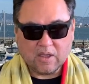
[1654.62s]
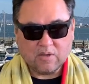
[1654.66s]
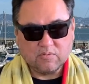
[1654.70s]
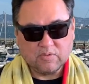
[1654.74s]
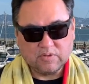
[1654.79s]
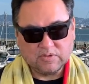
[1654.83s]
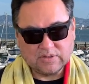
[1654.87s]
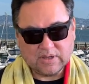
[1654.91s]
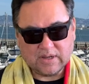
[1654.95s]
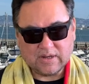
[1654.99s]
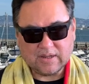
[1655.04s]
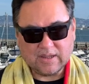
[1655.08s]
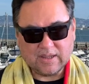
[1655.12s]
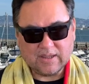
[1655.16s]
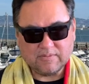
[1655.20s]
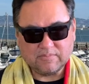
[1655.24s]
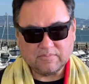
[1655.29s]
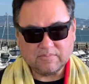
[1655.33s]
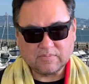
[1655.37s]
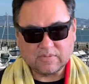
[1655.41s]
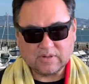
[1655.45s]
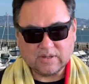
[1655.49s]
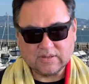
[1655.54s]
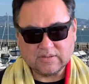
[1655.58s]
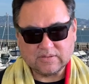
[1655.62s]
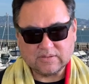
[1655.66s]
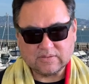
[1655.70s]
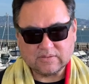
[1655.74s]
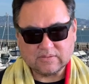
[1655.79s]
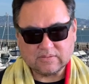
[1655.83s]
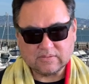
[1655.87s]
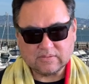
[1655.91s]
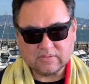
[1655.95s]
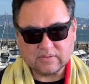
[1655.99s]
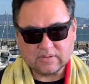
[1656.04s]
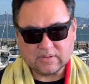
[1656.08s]
with Jennie Kim, because
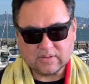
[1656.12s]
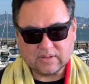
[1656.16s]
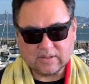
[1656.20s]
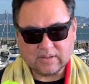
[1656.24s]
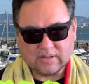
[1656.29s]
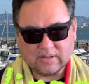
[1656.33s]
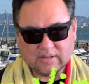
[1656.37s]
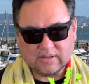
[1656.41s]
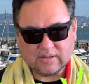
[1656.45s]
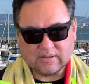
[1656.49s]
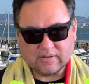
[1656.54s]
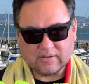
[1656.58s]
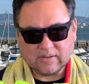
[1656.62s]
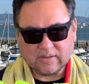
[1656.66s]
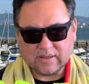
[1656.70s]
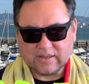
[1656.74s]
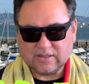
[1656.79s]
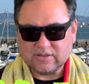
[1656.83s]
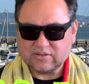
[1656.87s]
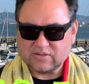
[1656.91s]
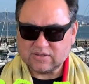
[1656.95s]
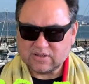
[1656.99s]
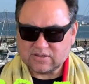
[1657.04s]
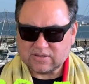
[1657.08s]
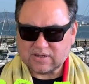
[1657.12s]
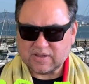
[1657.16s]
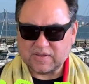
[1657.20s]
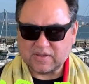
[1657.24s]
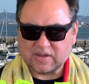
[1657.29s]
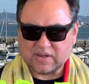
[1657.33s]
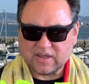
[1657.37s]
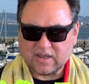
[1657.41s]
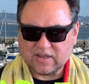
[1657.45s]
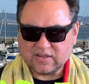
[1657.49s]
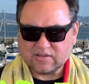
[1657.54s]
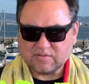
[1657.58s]
uh, he's just on the
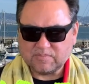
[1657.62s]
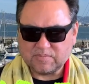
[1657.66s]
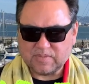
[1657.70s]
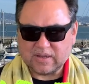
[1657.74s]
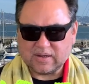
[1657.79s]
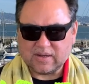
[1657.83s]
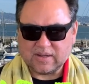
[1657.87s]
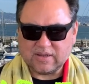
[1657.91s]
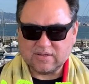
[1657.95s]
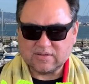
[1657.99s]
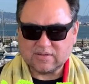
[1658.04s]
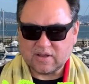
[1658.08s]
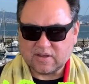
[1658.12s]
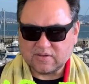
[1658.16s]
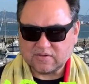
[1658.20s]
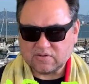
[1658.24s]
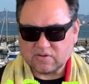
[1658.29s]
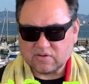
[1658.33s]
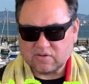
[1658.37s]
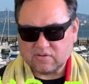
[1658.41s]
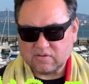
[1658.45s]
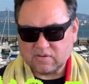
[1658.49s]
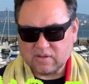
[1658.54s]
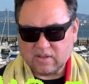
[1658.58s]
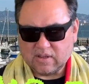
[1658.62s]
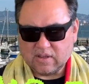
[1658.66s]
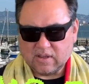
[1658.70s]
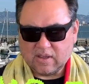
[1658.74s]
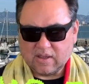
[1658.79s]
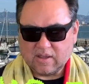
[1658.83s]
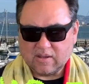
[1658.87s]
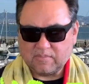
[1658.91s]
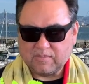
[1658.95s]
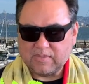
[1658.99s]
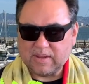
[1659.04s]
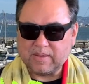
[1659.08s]
cusp, but he's also
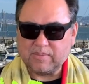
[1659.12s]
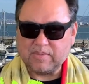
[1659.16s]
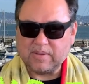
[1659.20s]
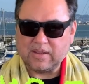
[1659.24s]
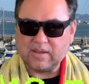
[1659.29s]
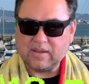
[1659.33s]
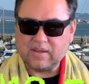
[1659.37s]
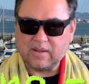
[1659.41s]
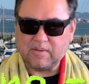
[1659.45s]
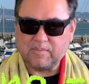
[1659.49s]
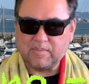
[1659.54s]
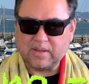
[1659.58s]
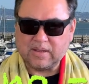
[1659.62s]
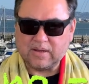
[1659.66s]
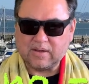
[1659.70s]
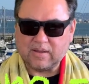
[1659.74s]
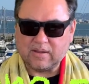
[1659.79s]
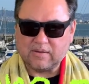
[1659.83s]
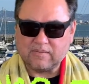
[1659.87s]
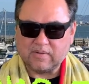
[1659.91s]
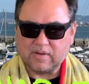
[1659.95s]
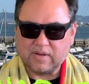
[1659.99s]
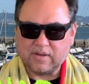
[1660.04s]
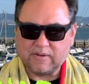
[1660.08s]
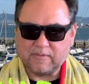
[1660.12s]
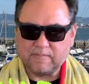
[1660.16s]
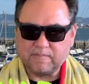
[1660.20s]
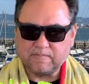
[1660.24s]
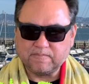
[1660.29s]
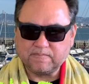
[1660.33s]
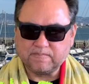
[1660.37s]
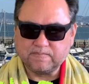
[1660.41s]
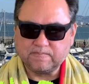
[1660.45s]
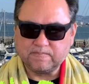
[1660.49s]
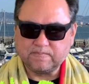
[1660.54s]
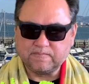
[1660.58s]
maybe a bit of a
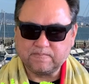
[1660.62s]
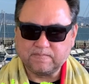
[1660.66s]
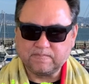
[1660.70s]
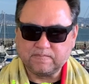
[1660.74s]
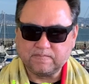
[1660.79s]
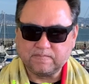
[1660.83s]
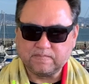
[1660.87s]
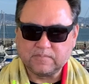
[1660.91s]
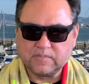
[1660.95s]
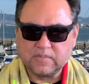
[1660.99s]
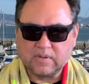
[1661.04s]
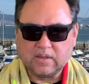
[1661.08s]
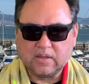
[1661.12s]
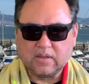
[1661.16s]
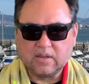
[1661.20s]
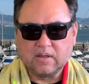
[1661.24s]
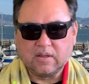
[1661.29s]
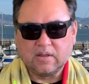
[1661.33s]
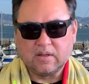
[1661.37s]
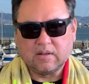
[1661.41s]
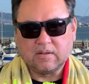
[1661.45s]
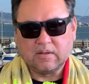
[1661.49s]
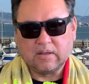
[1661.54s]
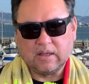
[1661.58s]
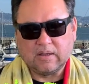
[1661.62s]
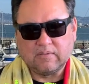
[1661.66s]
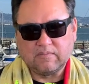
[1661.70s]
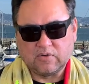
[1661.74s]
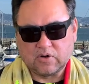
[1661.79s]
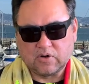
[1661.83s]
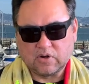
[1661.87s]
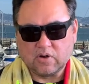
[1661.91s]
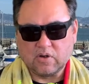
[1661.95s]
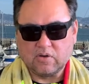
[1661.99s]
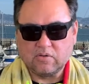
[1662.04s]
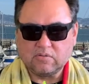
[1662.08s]
mm, Uh,
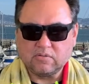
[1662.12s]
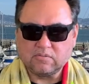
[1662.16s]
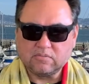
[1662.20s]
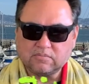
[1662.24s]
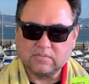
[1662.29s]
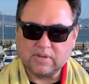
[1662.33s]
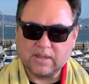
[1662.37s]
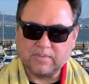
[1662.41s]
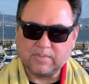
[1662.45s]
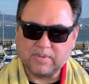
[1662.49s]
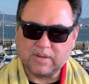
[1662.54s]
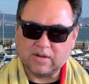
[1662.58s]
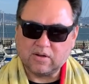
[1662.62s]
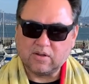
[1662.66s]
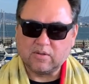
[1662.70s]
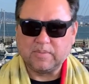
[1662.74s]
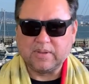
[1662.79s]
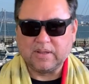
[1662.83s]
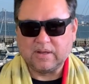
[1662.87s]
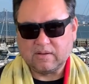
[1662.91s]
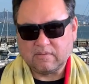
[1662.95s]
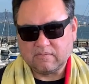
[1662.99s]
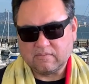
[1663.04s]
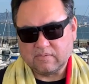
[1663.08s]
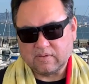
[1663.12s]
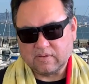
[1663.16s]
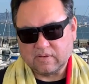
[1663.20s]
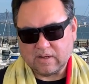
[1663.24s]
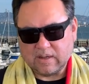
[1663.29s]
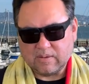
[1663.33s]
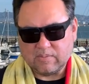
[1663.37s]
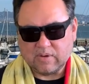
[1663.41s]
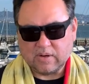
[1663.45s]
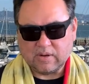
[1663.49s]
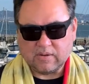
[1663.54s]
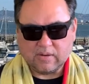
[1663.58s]
Virgo, maybe a little bit of
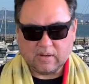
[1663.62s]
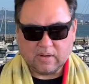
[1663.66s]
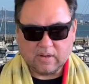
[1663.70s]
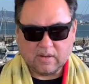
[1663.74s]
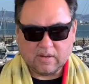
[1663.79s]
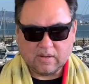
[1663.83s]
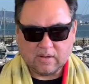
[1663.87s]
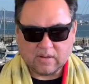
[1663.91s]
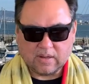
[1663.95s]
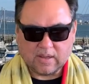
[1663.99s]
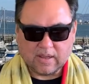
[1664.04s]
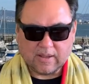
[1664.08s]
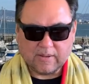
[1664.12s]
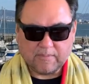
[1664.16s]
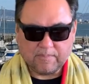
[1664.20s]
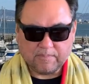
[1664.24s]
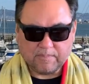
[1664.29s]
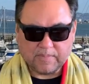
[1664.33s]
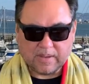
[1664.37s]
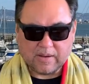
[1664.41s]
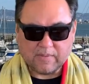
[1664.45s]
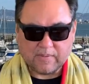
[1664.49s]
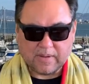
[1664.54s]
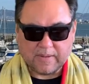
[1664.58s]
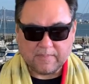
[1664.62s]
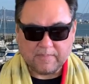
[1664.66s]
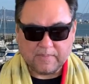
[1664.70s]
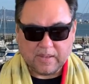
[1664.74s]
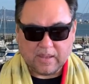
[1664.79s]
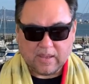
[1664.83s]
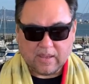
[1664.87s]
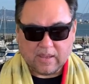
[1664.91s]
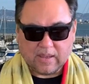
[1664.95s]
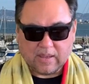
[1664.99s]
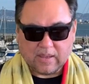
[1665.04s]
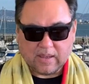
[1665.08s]
Libra. Um, but anyway,
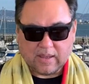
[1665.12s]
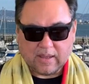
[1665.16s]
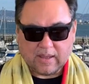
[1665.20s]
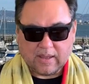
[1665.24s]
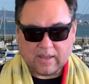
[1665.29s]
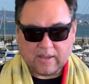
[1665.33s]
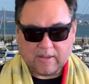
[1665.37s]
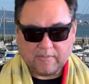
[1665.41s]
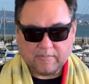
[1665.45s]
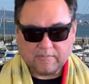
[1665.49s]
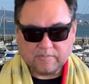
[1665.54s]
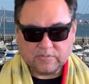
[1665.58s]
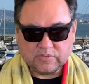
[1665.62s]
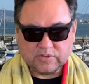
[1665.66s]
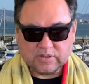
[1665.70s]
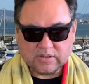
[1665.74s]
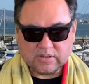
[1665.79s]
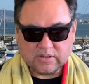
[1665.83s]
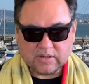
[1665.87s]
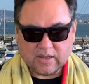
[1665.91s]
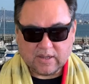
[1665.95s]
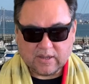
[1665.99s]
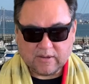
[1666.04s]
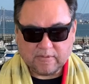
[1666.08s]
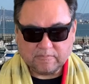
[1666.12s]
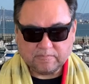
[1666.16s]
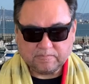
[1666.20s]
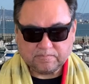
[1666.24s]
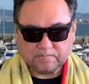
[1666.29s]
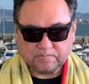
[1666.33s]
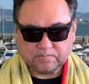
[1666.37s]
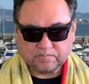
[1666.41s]
um, Jin Young,